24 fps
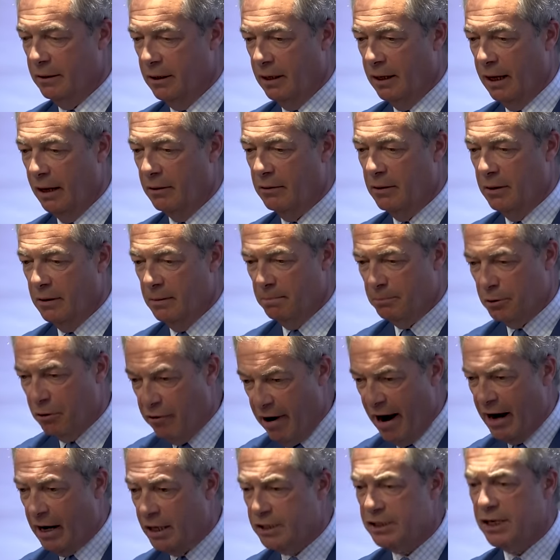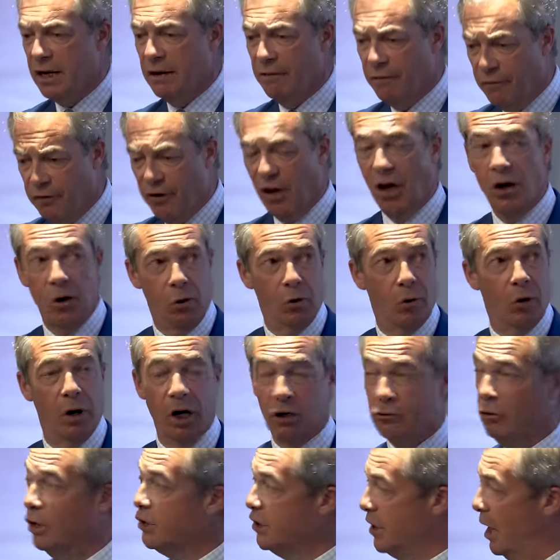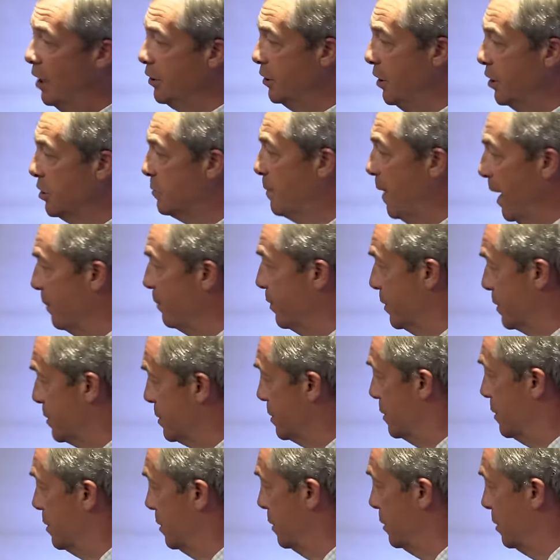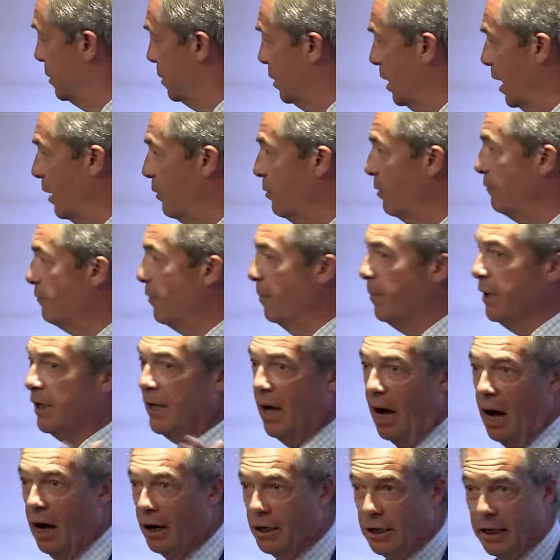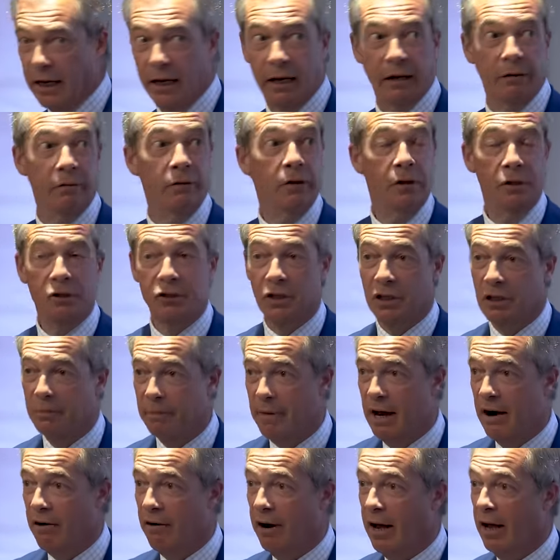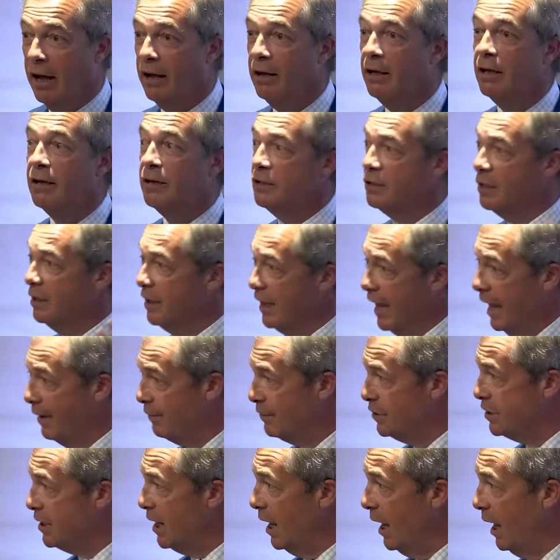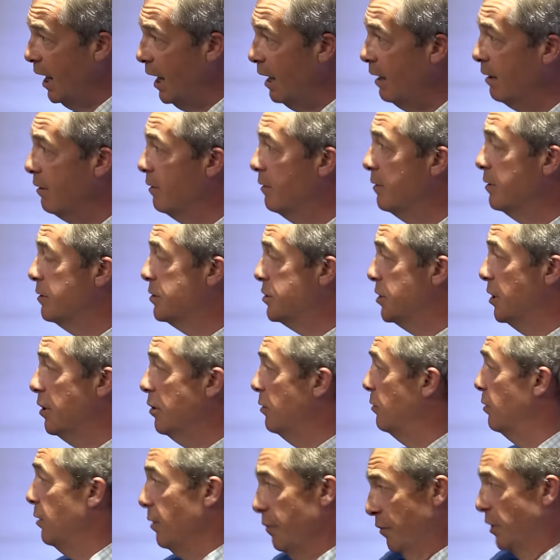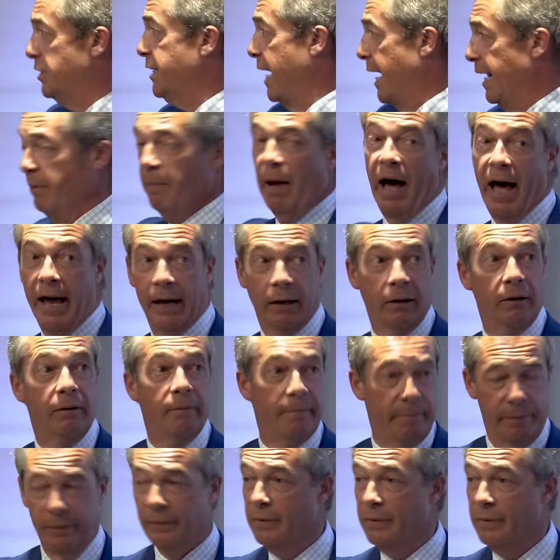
you know, plurality of view across our newspapers. You know, from The Guardian to The Mirror to The FT to The Daily Mail